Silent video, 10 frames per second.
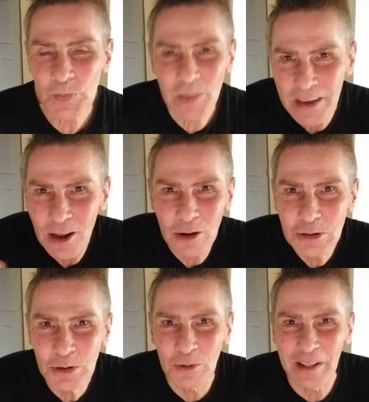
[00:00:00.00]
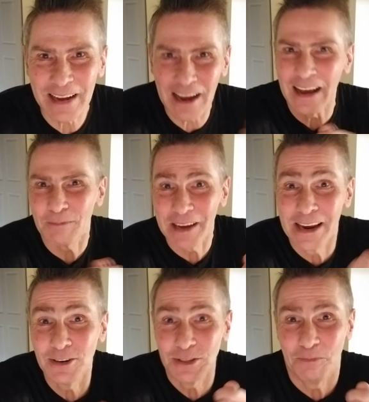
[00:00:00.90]
you know, so we're like, I'm like,
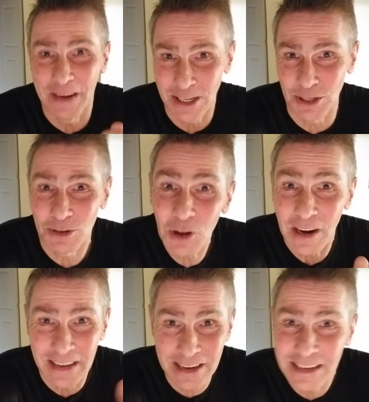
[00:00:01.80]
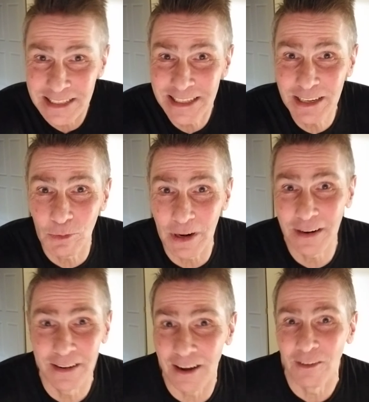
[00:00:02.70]
here's a picture. Look, you can see
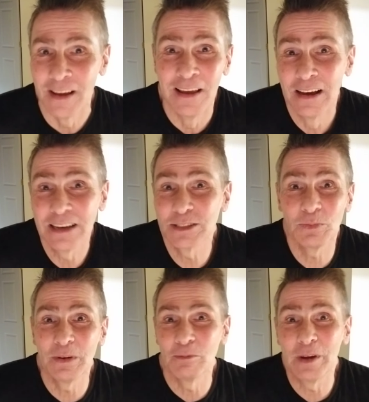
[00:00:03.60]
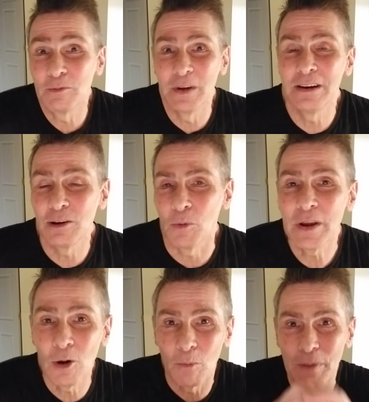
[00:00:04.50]
what, you know, because we
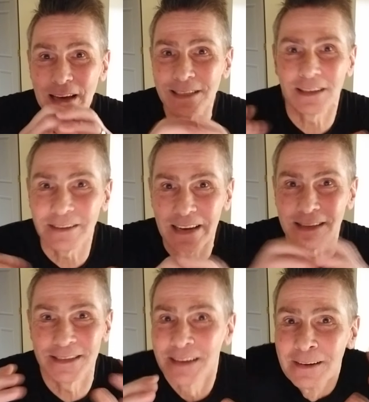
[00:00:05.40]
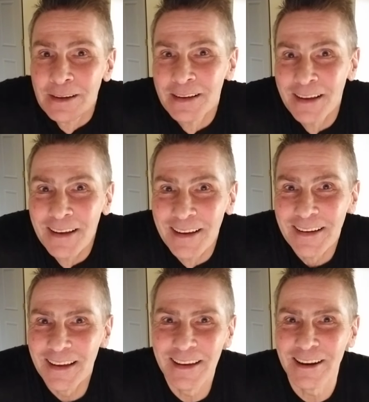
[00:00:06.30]
know basically it's,
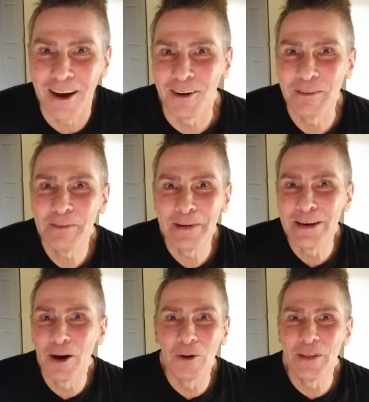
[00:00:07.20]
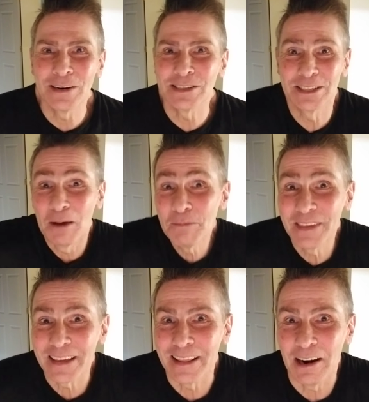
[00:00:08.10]
you know, we know there's
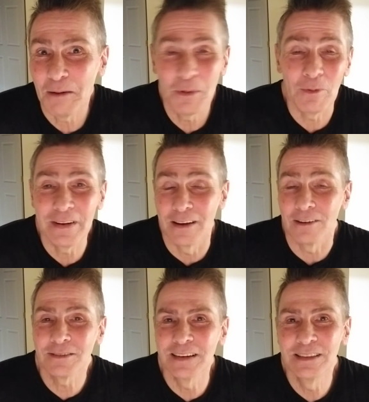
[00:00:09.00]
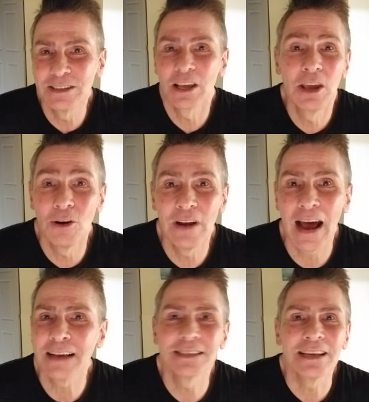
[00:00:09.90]
something there, but you know, there's the
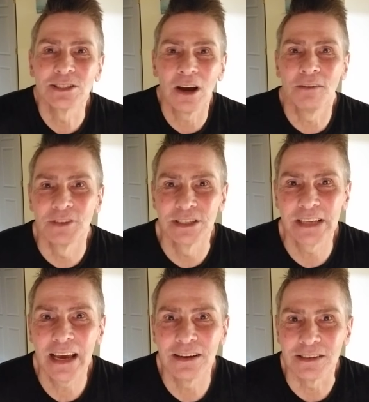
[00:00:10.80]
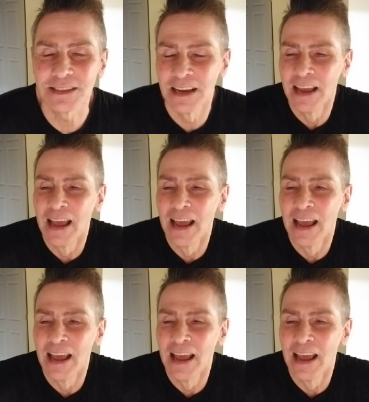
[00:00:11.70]
curiosity is off the scales,